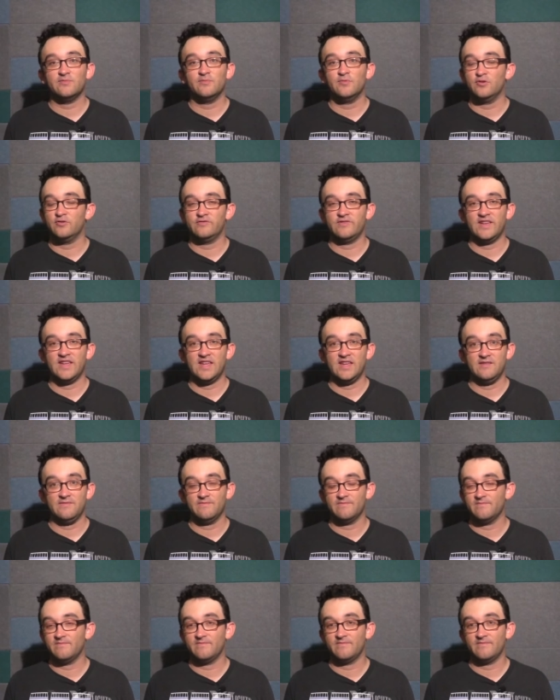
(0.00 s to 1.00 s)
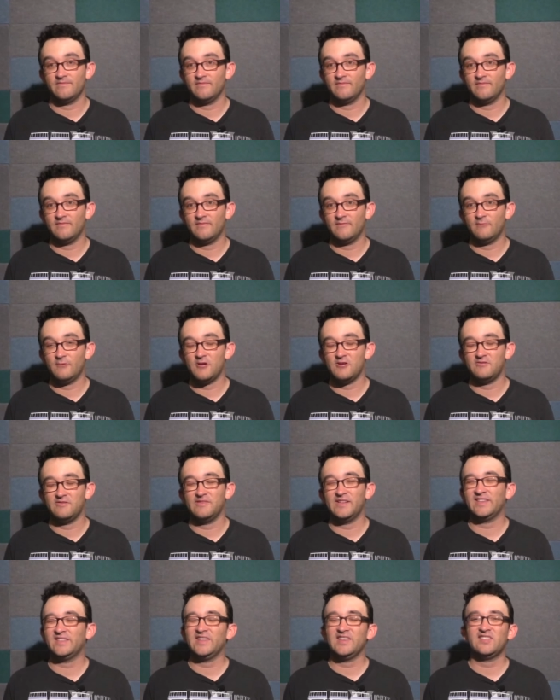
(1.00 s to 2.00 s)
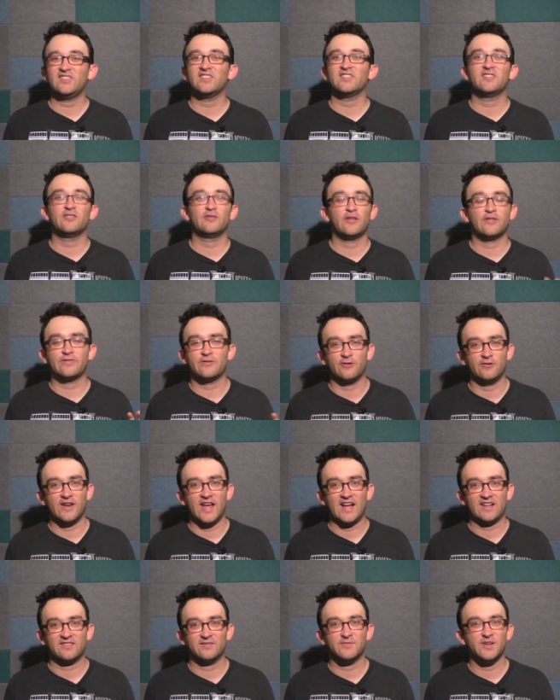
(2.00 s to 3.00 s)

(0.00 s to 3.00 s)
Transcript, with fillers: movie. Well, at least until the third act.